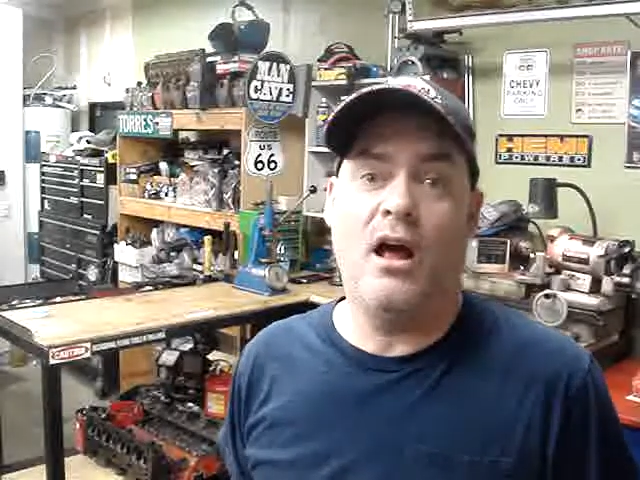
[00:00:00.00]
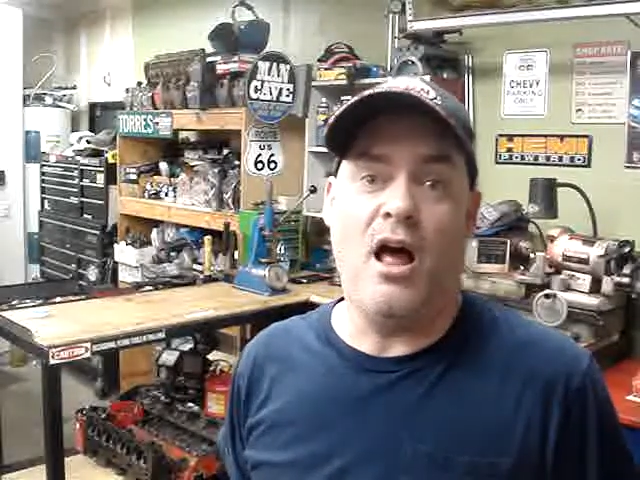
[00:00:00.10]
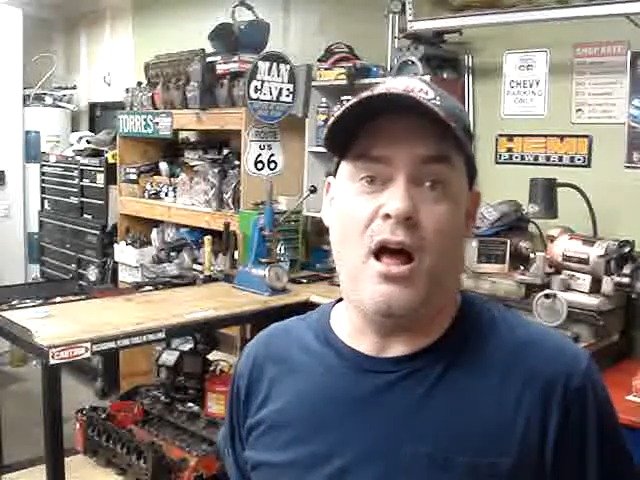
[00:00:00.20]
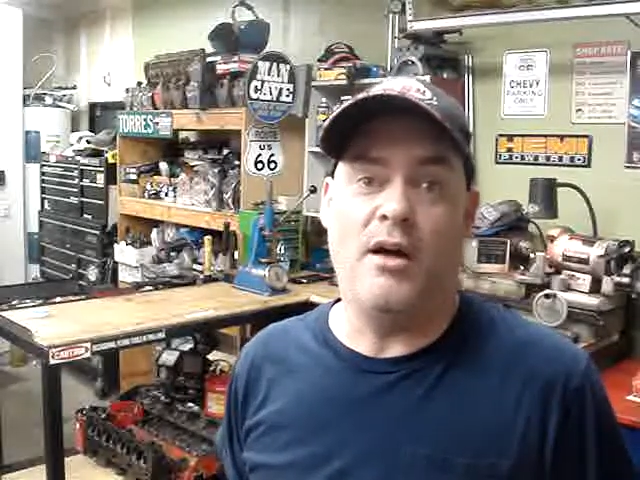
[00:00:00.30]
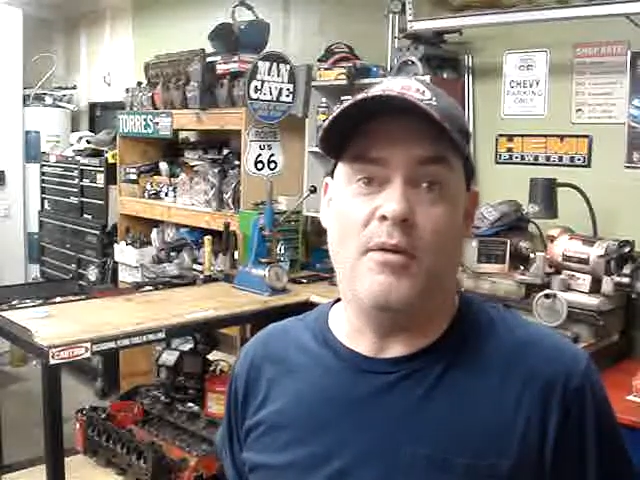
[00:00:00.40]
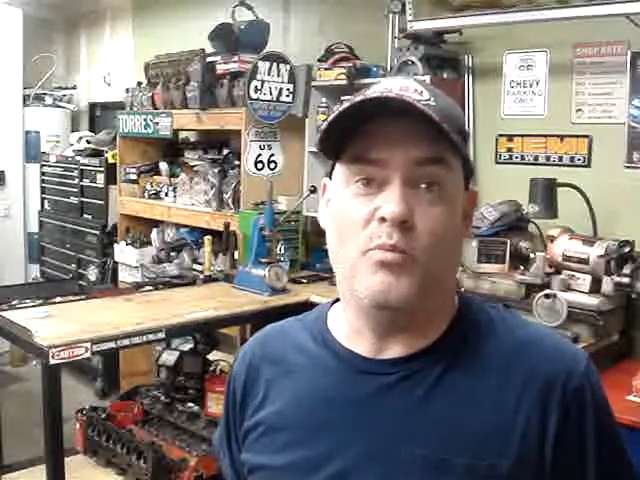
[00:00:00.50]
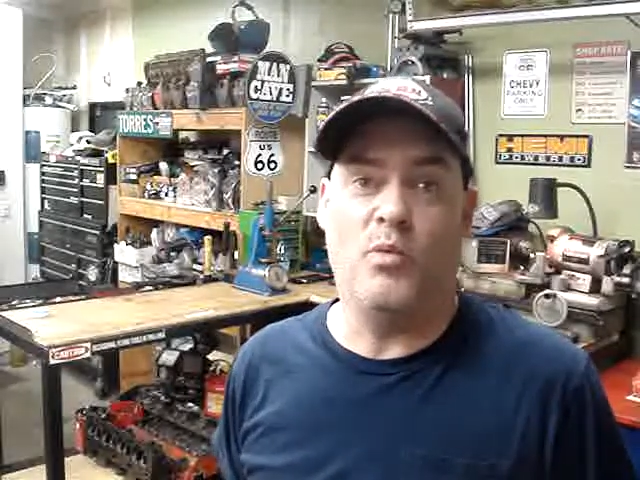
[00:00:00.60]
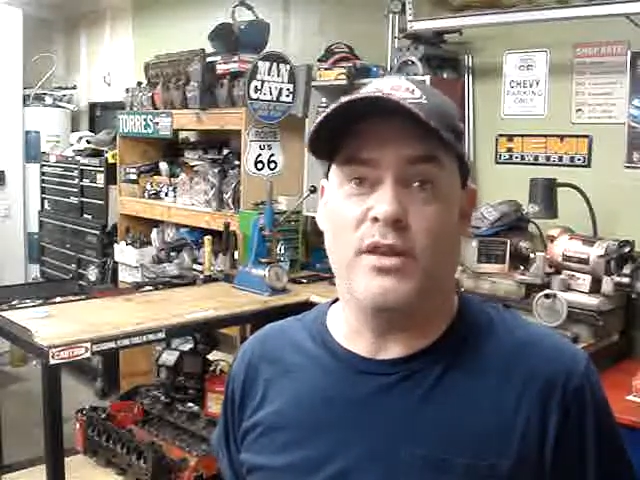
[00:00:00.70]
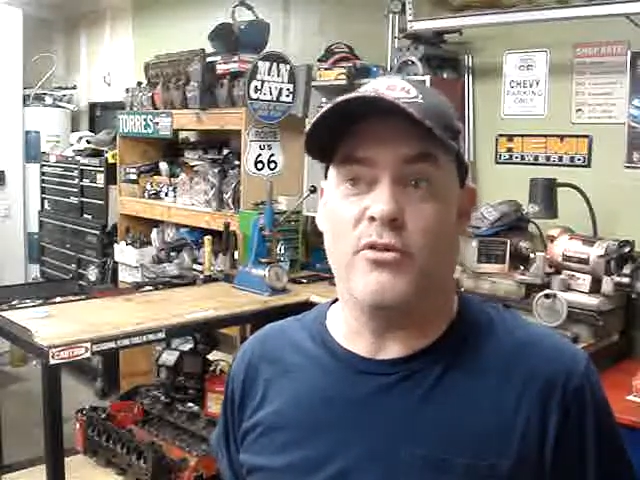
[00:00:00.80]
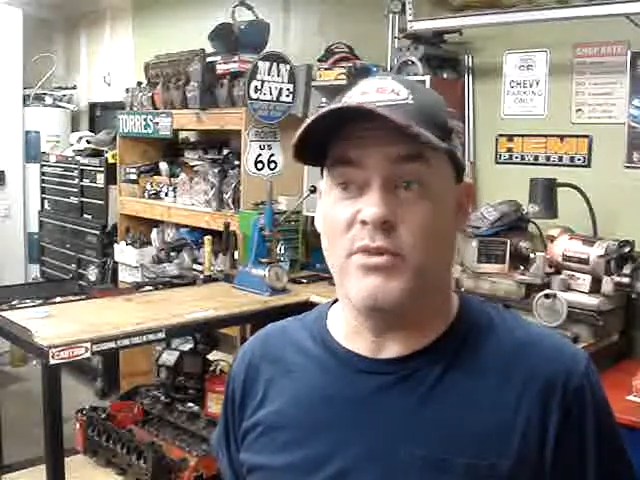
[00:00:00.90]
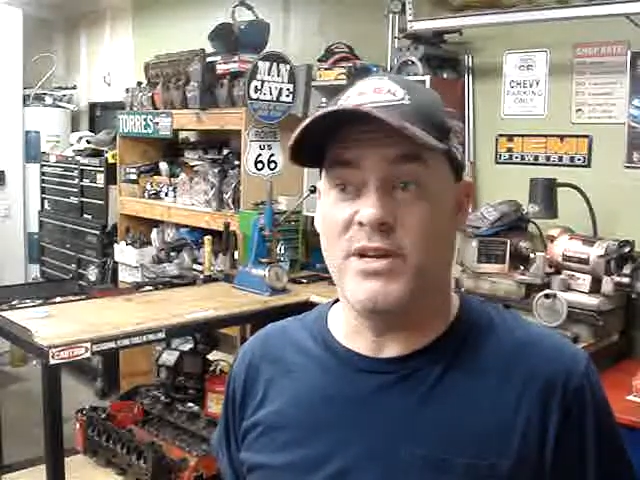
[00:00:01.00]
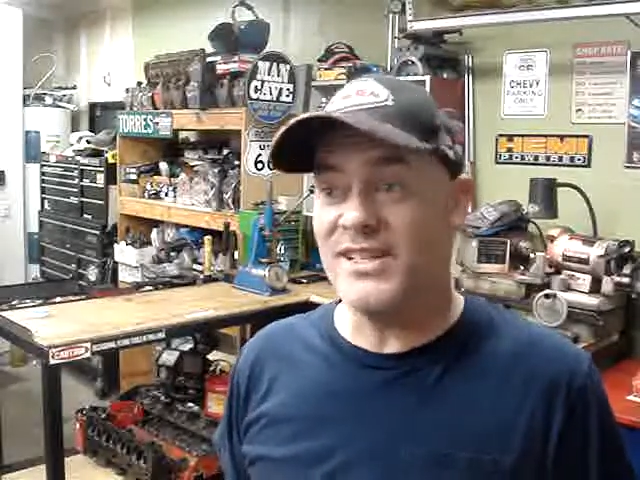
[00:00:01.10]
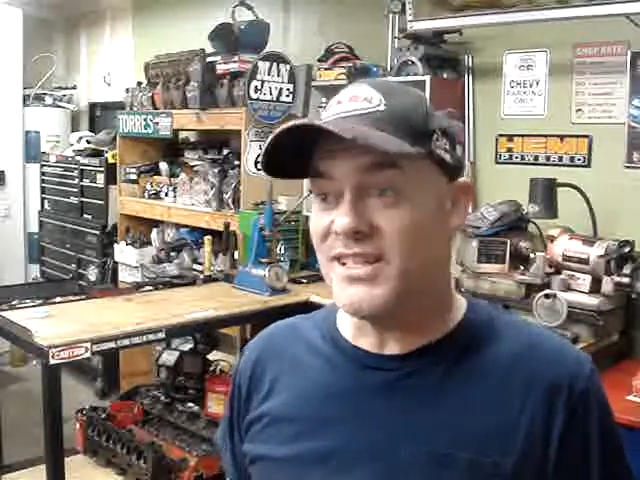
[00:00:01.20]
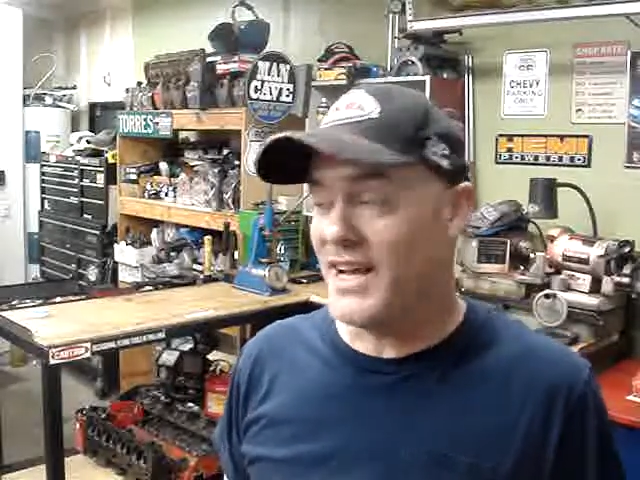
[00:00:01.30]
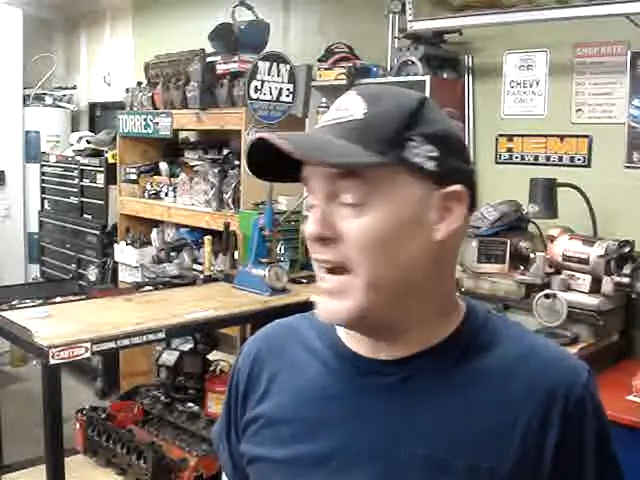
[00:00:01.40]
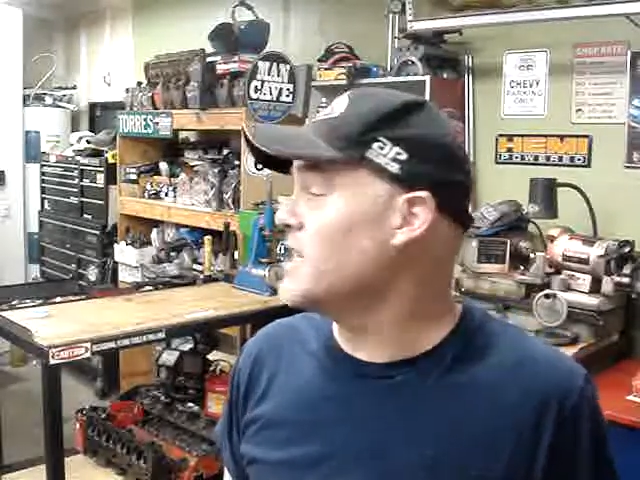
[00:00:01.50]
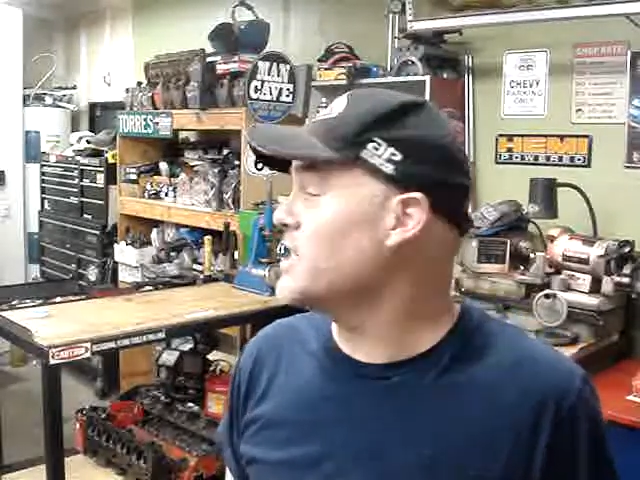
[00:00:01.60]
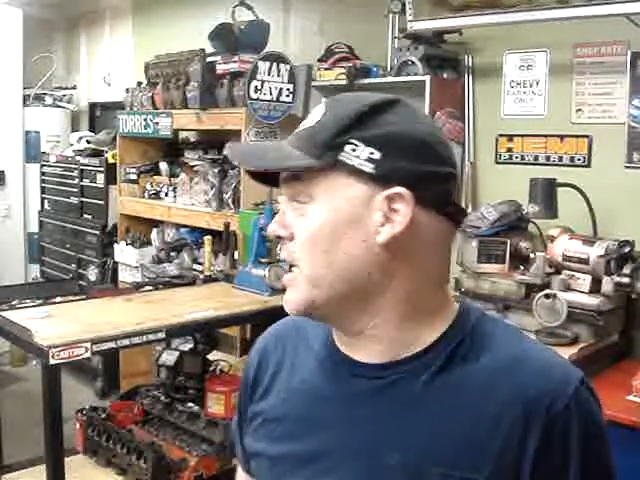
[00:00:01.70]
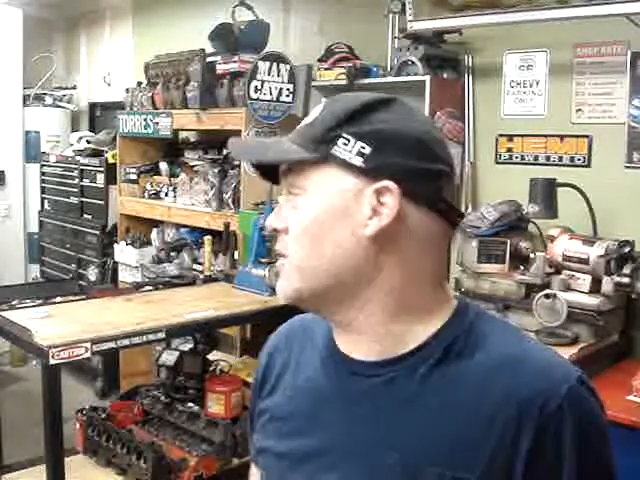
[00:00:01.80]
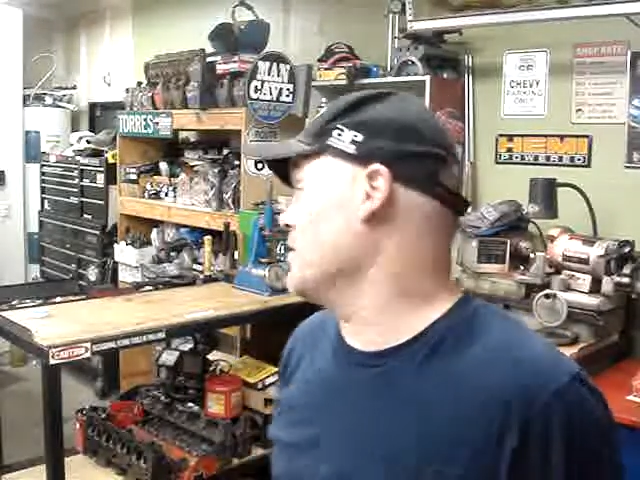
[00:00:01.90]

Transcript: One of the reasons that I set